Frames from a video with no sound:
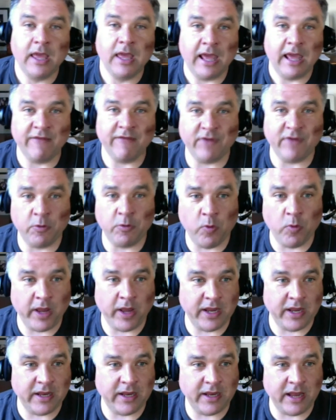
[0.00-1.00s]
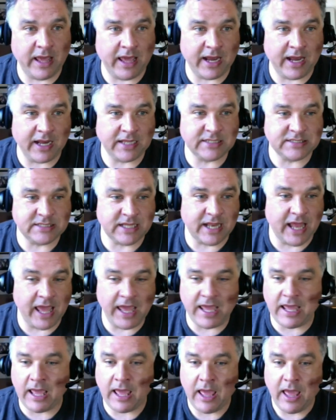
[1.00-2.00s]
And if I went in and I said,
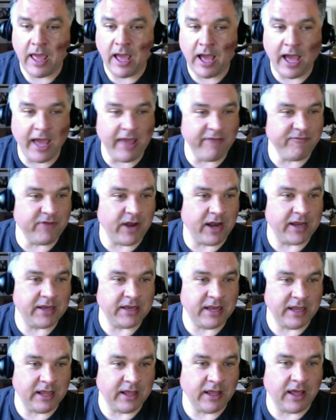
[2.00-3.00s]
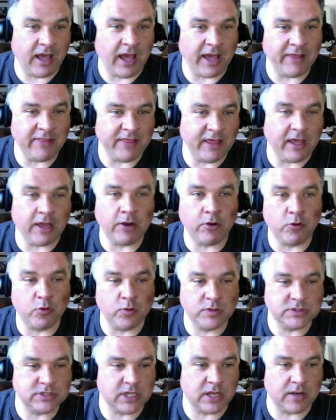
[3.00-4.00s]
hey, I have an idea, I think I know who
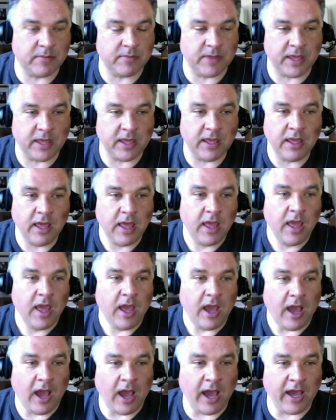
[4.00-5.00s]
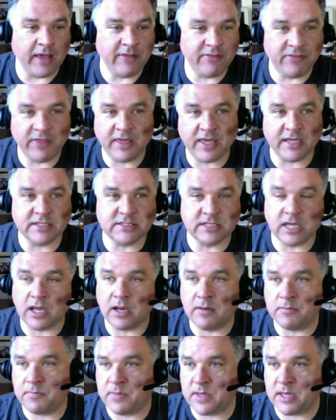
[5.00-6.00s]
it's going to be, I think it's
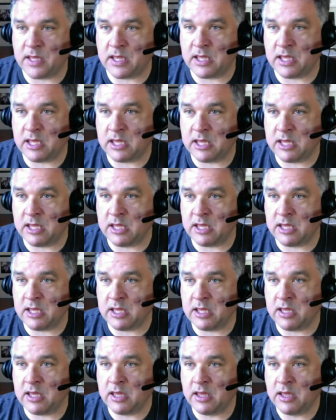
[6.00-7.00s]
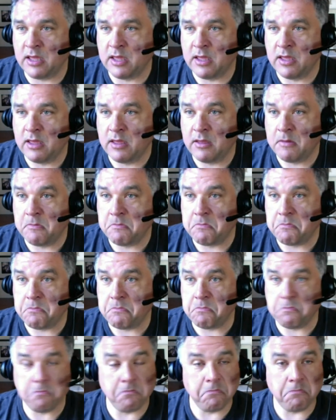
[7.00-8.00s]
going to be
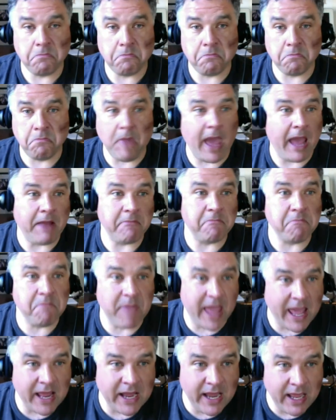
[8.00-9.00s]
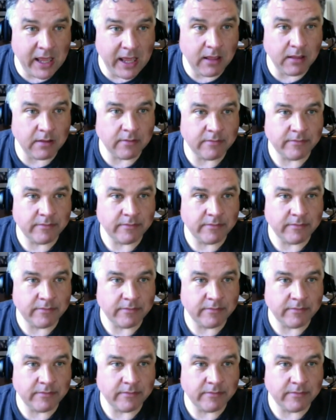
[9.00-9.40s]
Matt Manning.